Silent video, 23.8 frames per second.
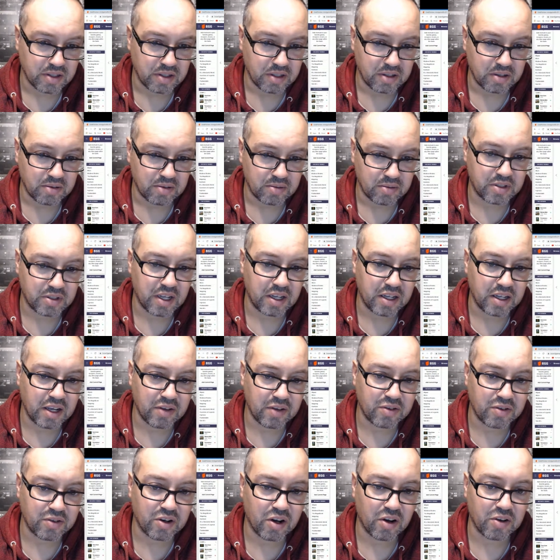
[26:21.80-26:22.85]
But then you have
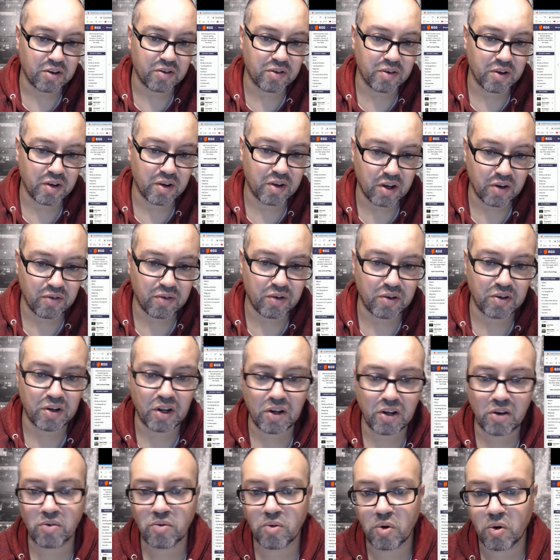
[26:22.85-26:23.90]
to cover
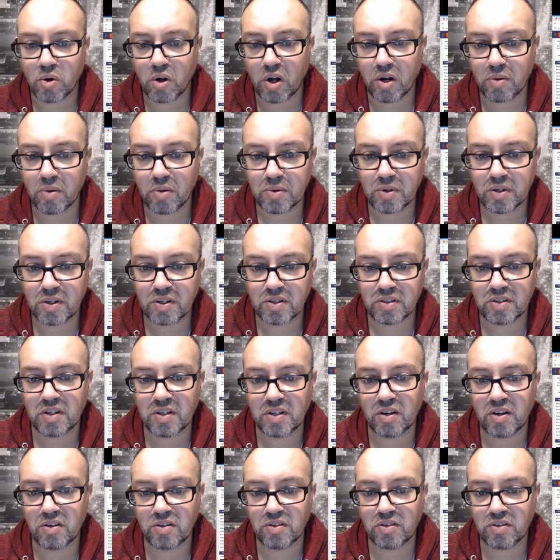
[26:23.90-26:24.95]
another row up because they
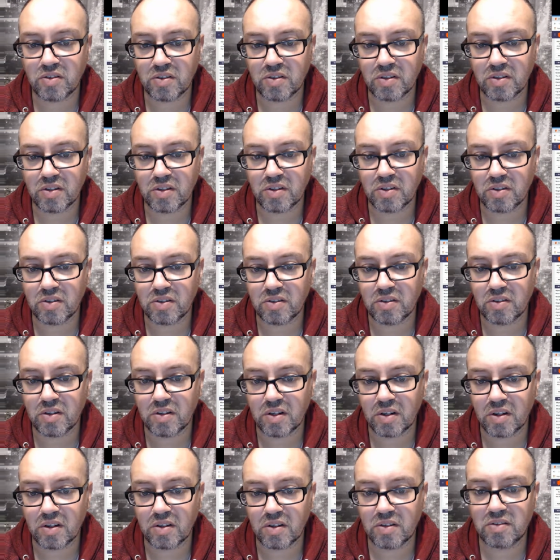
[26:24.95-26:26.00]
are
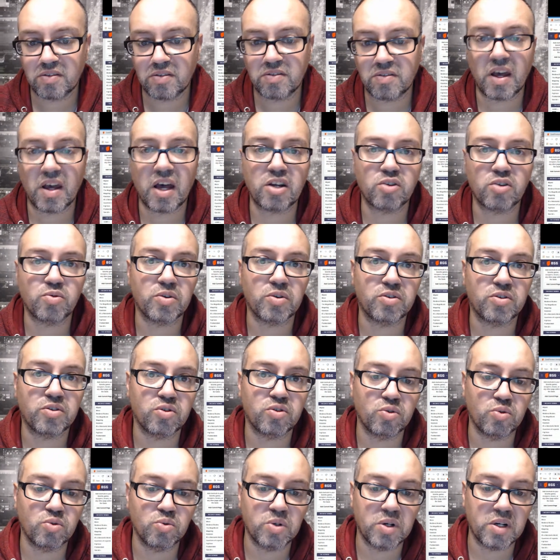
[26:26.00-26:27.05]
tiles with
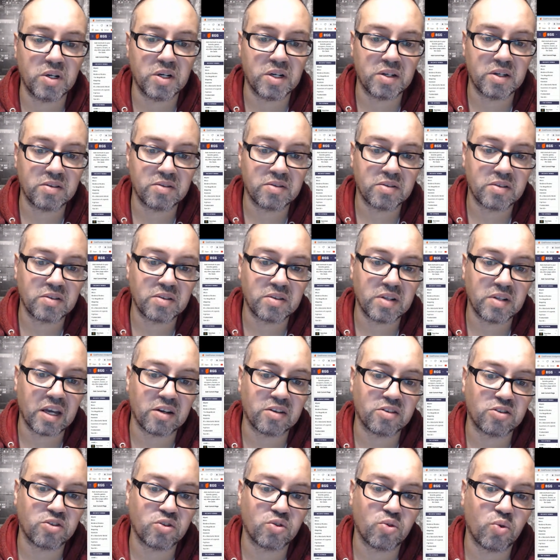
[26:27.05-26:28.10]
2 like
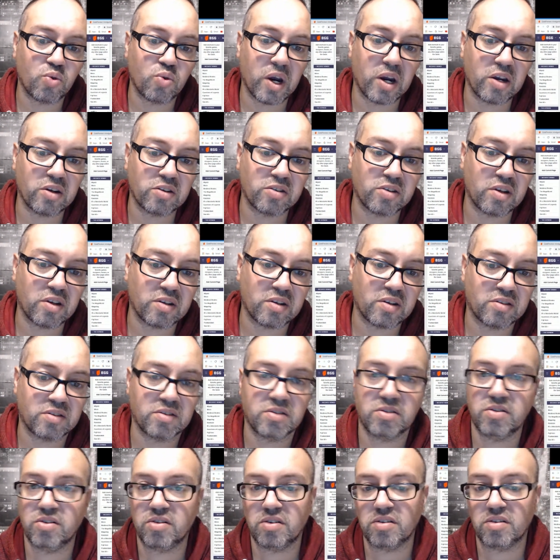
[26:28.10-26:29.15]
squares.
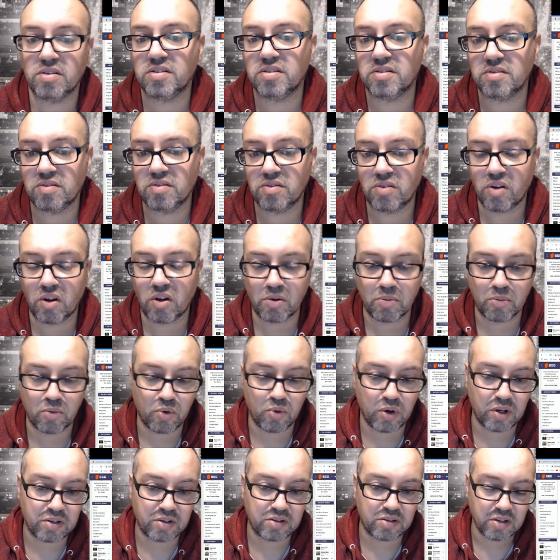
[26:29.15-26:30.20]
You can call them
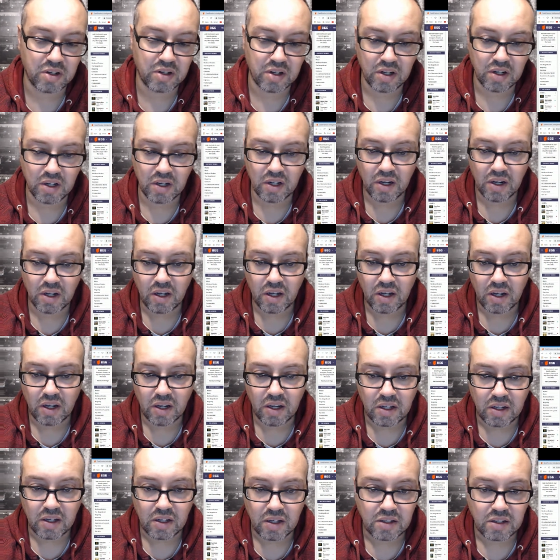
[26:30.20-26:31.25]
grids.
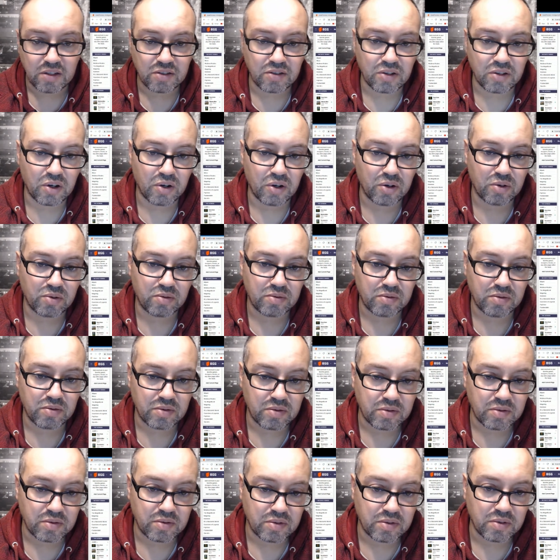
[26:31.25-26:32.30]
So
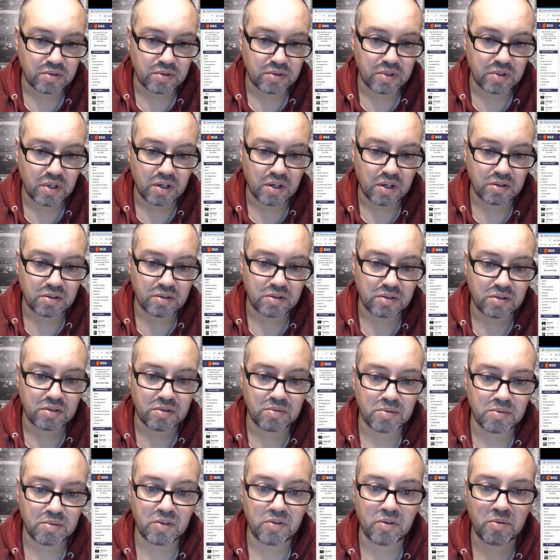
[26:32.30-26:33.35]
yeah, it's a
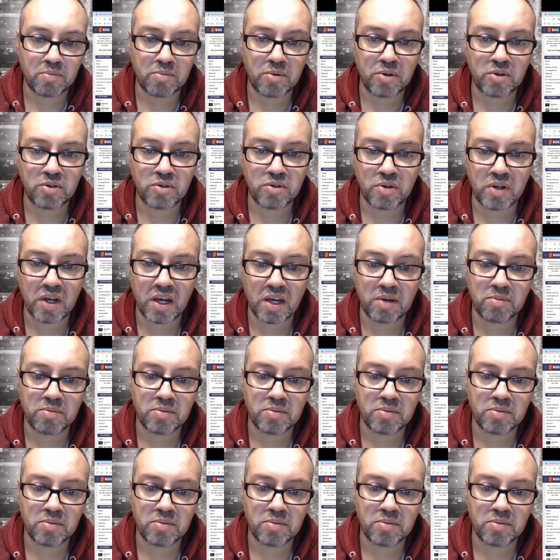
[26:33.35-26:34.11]
bit of a puzzle game.